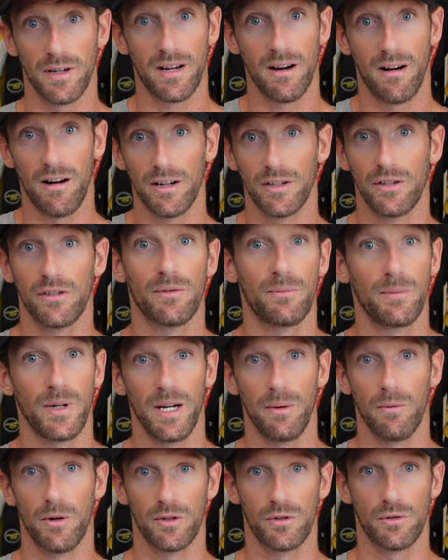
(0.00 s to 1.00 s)
car doesn't
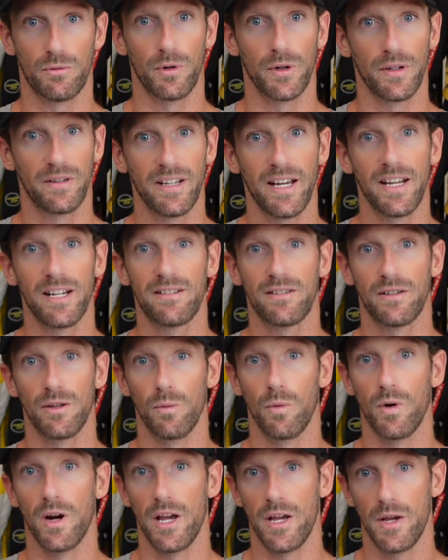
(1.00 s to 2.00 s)
really want to rotate
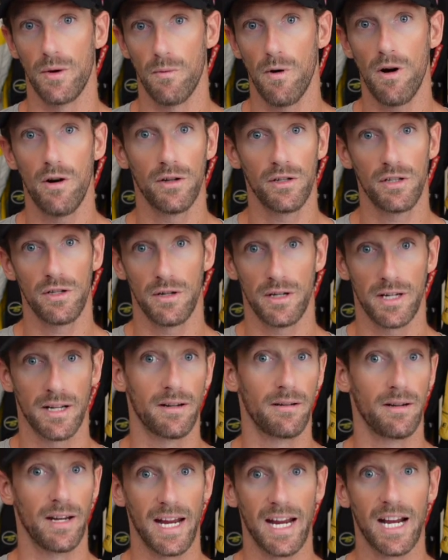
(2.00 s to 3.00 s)
the way you want, you
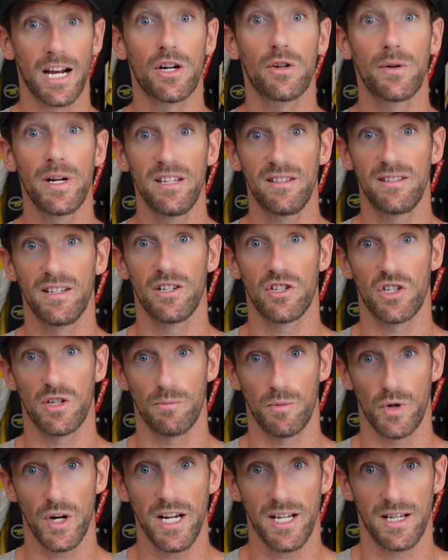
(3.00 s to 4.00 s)
can increase the
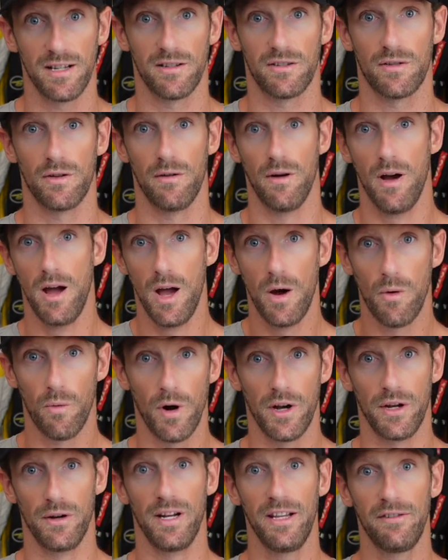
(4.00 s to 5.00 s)
engine braking. So
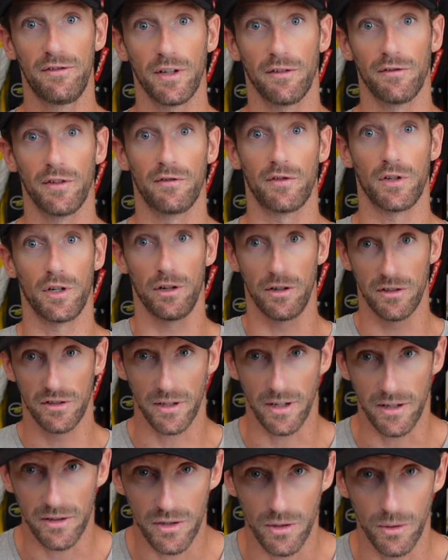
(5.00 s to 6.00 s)
when you lift off the throttle, it's
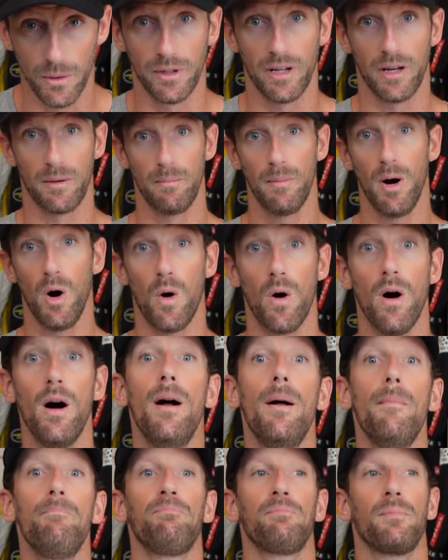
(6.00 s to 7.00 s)
going to slow down more.
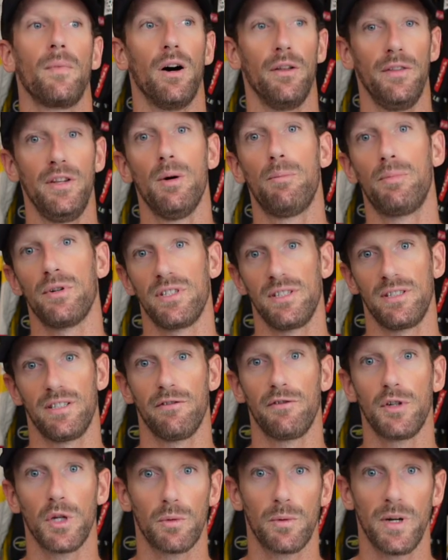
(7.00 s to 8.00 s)
On the opposite,
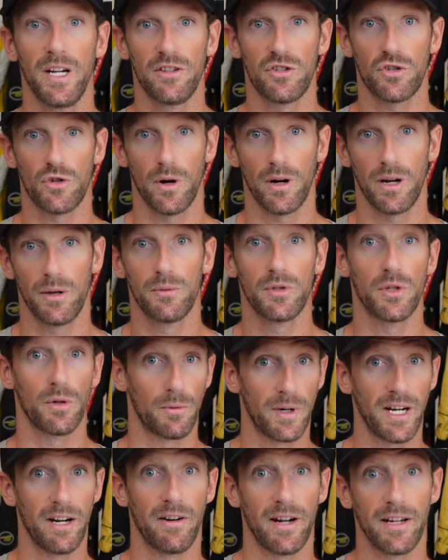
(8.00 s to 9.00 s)
if you're really struggling with
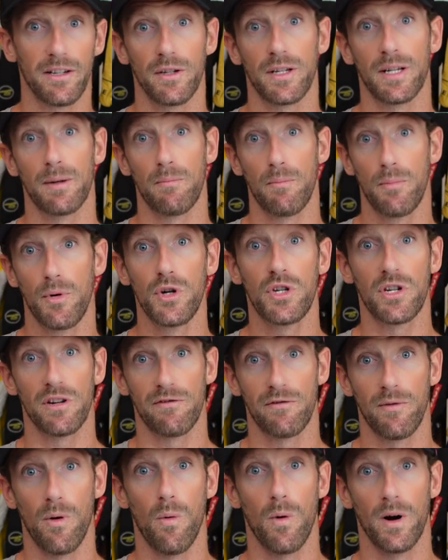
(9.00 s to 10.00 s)
your rear end, you can push
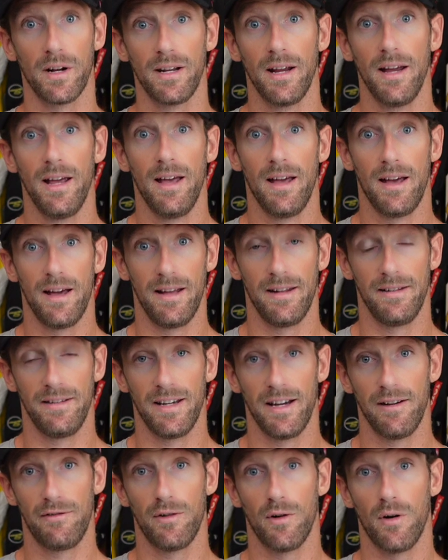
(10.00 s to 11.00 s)
it forward and
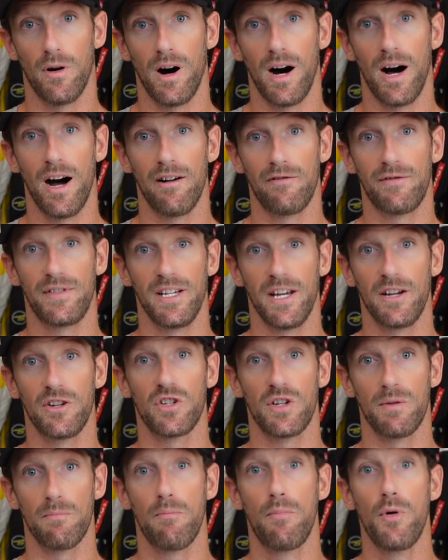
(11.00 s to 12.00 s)
therefore have the
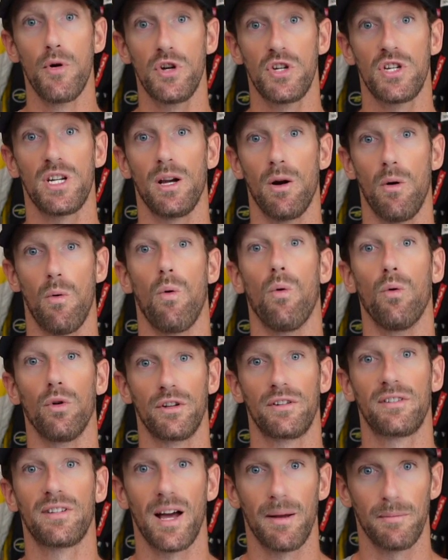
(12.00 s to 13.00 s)
engine pushing all
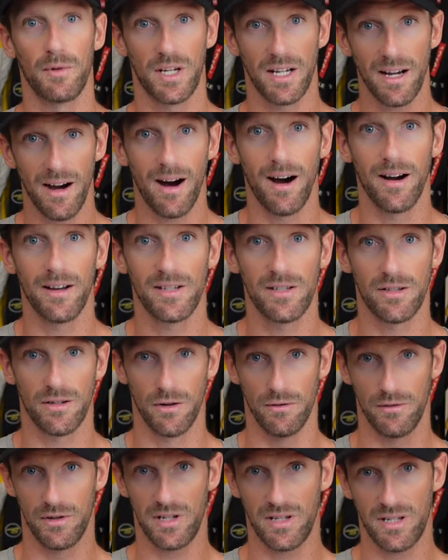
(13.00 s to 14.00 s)
the time the car,
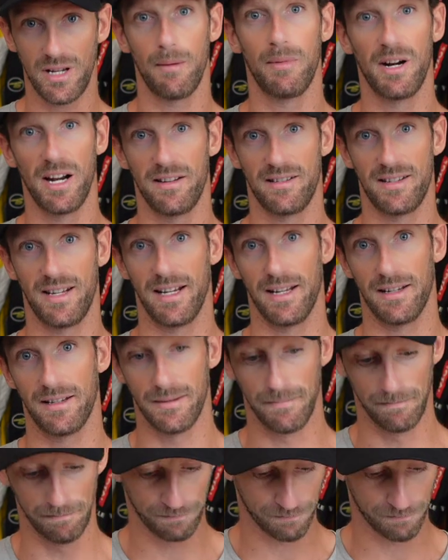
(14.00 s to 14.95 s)
so stabilizing it.